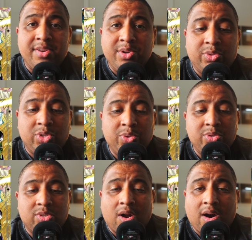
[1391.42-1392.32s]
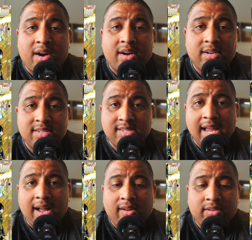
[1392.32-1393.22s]
new 2-star
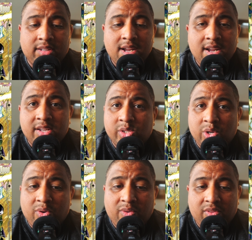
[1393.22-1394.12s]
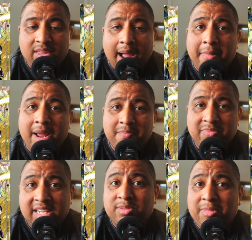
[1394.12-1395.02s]
Cell. So
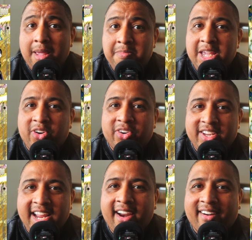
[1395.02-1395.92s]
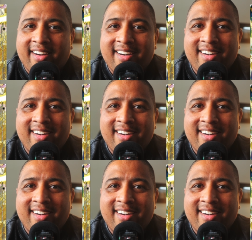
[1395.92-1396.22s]
this might be your year,